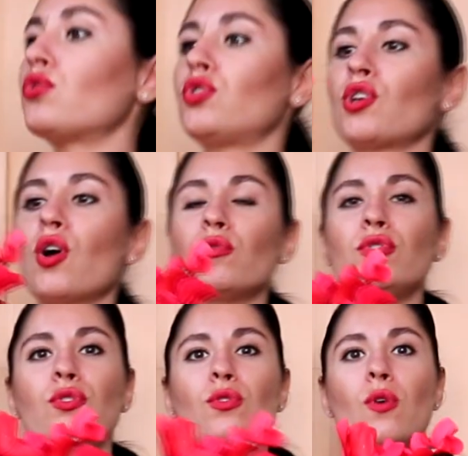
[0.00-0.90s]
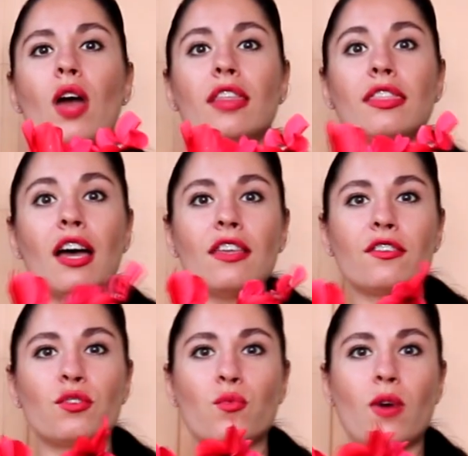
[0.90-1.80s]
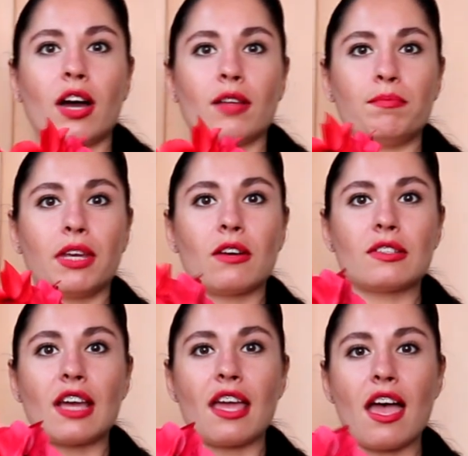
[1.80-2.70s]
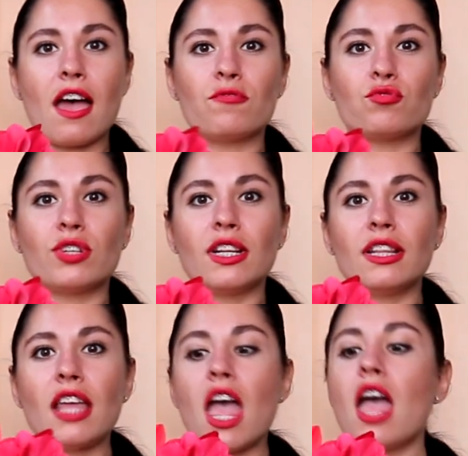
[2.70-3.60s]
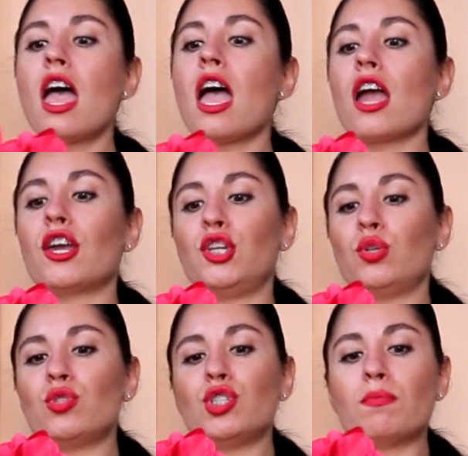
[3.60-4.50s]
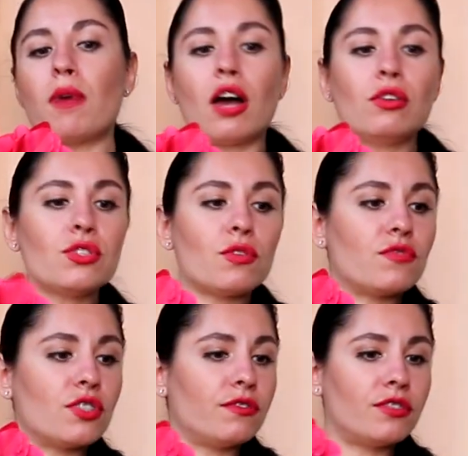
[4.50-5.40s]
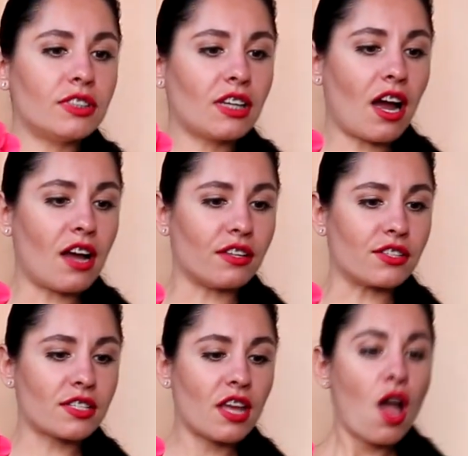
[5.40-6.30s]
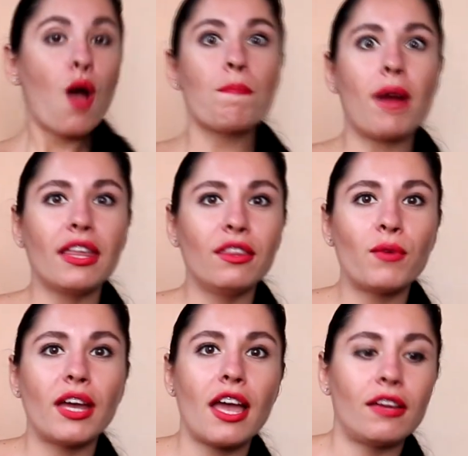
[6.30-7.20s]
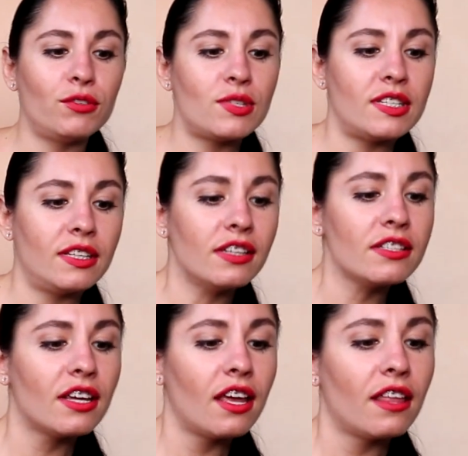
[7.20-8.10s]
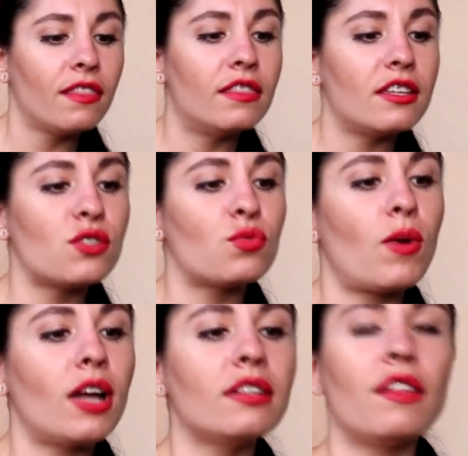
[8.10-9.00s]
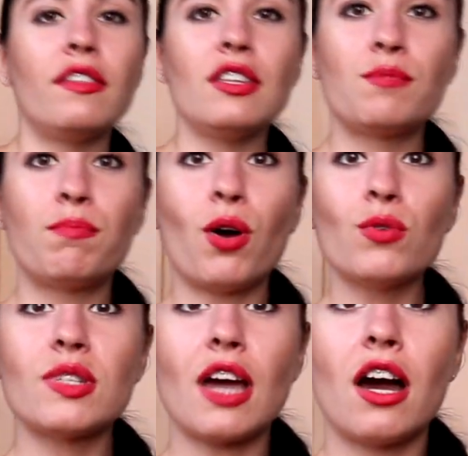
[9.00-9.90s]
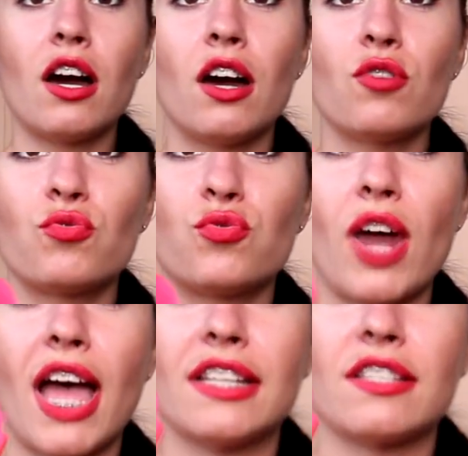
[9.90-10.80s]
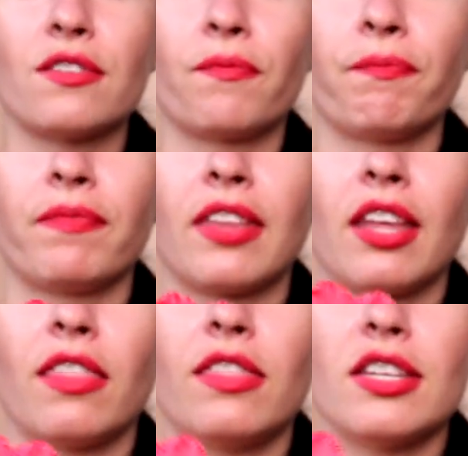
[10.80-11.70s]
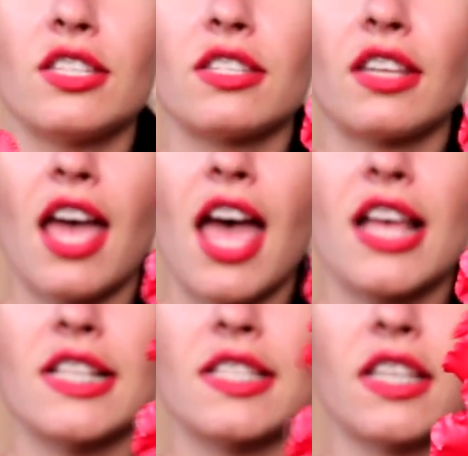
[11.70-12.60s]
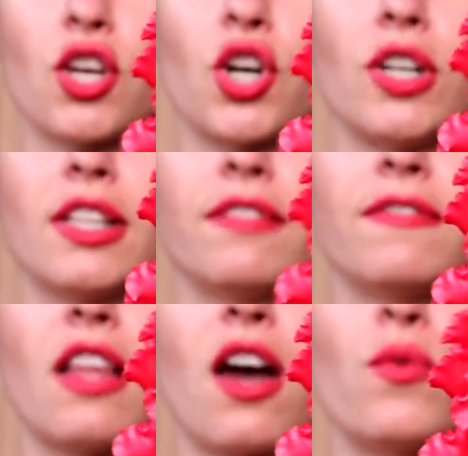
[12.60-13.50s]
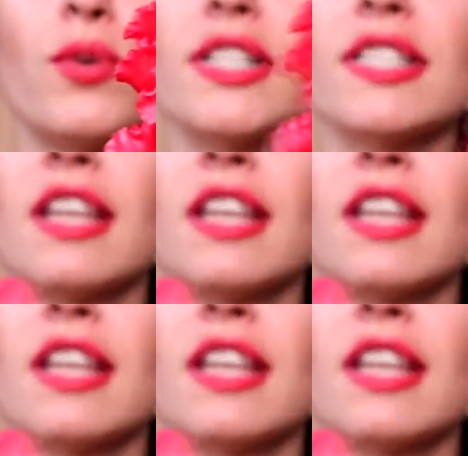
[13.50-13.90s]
to show you another one, because I have really huge amount of different colors. By the way, have you seen it? This one, these both are red. This has curly flowers